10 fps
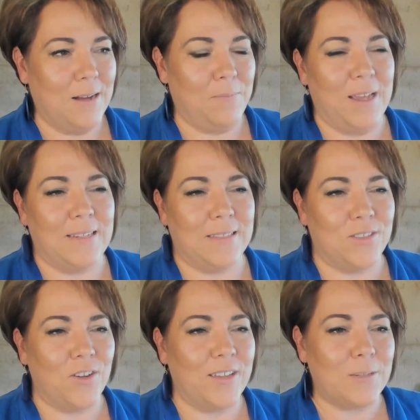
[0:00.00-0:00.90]
pieces.
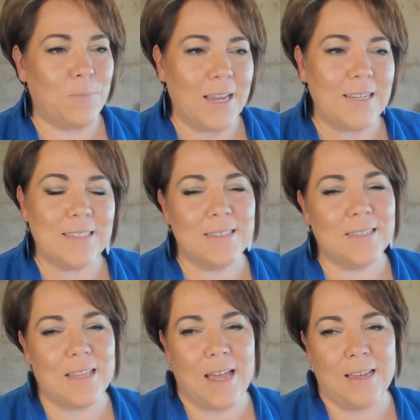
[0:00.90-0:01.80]
So these pieces
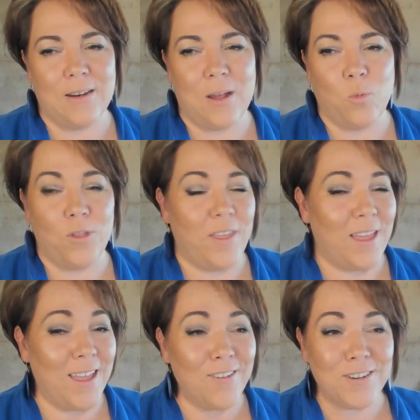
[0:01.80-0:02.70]
that were
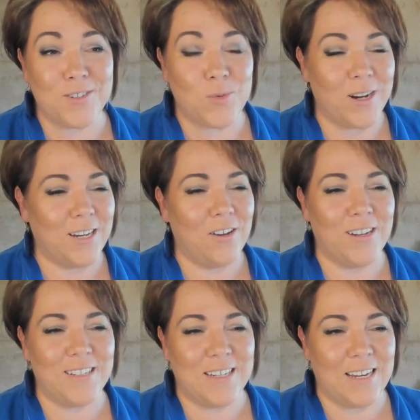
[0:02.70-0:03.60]
there in
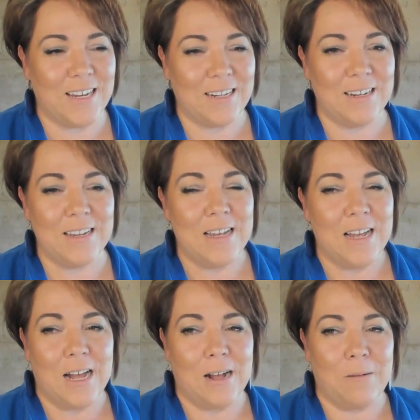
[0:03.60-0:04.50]
2019
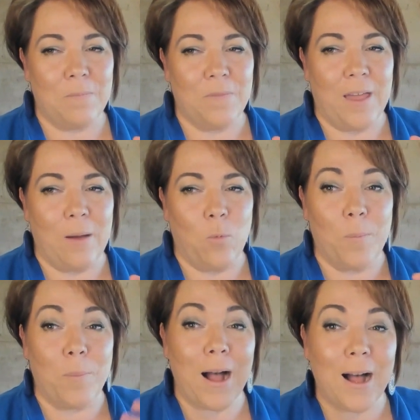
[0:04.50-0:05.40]
that were
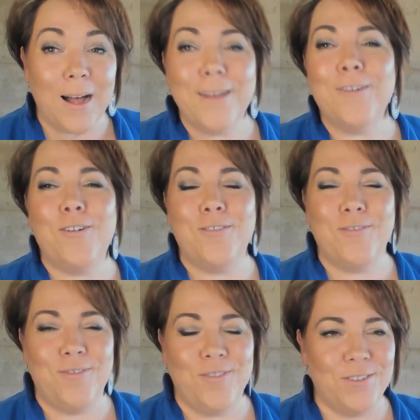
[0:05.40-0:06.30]
part of
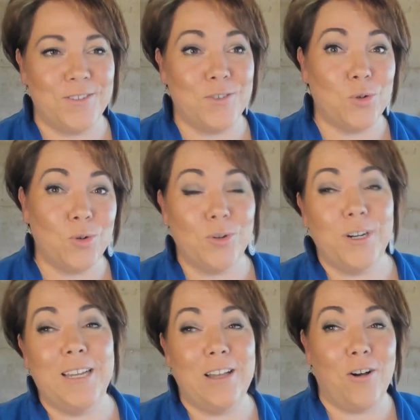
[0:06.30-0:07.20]
the
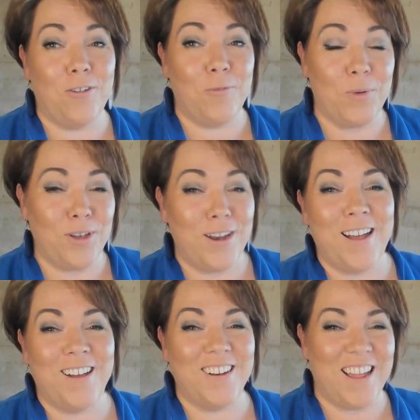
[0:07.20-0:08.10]
story of
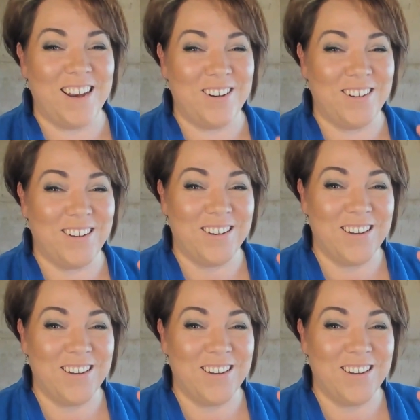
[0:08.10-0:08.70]
burnout and